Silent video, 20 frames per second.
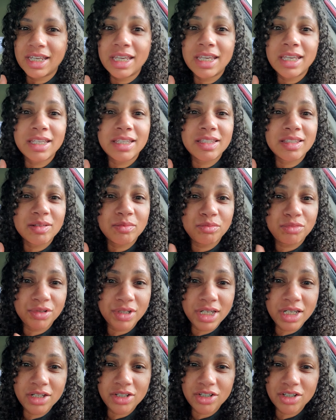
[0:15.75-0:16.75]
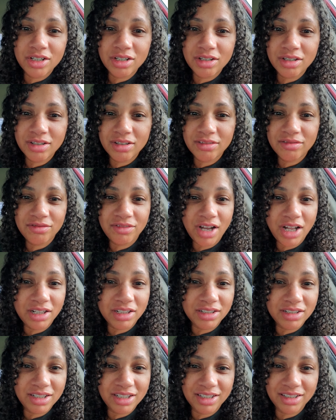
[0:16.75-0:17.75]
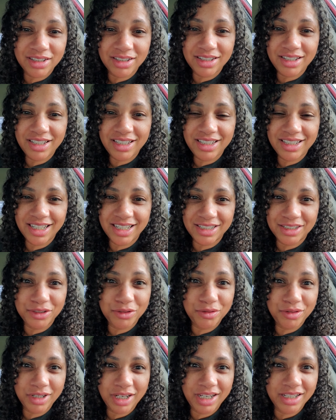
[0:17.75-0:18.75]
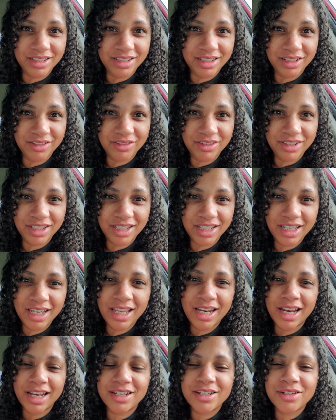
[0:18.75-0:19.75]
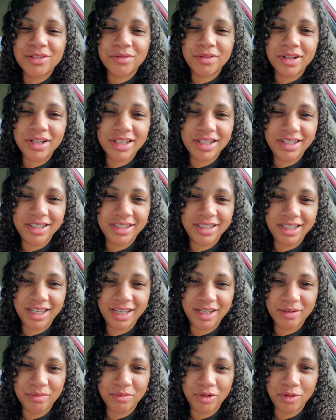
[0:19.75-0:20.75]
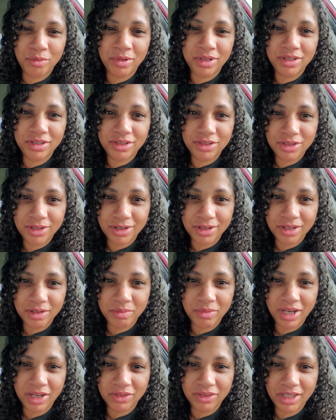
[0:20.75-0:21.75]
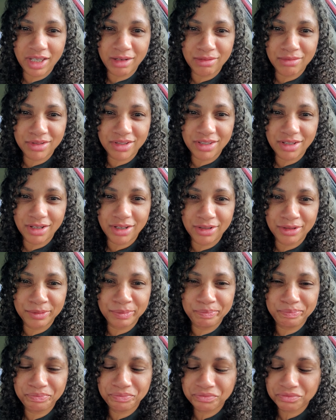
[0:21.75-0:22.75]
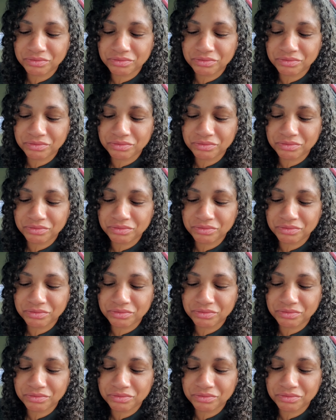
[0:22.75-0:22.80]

is breach, volatility, and creativity. And I just wanted to take a moment to talk about that with y'all.